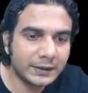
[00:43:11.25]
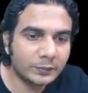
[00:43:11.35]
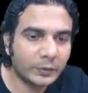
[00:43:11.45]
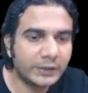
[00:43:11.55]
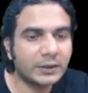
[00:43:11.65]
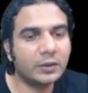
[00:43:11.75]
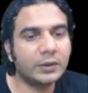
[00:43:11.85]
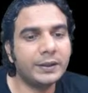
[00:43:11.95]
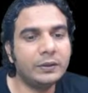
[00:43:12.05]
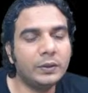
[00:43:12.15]
These points are
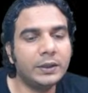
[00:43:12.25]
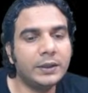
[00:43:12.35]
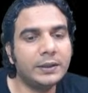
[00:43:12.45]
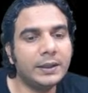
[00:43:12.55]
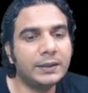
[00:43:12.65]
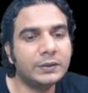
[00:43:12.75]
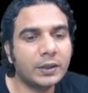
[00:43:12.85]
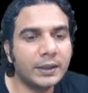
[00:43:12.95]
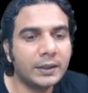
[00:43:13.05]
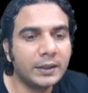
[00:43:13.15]
not included in the range, all
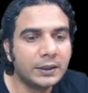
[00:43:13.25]
right?